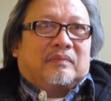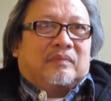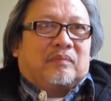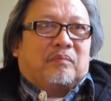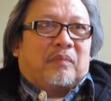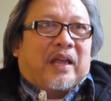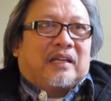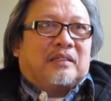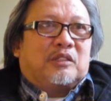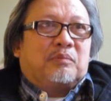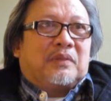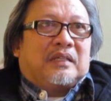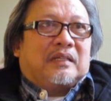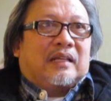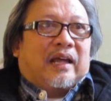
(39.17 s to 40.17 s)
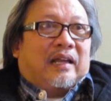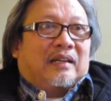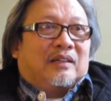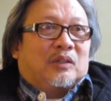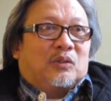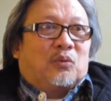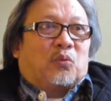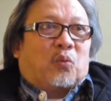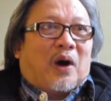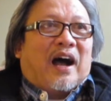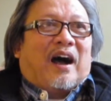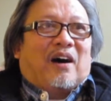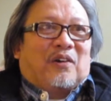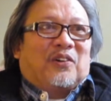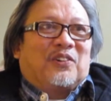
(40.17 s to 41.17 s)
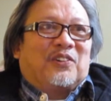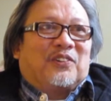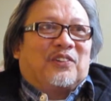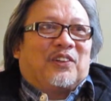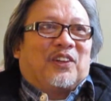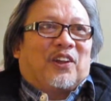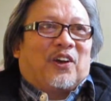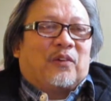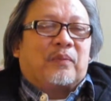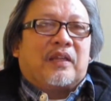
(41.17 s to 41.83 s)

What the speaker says: makes me like wow, you know.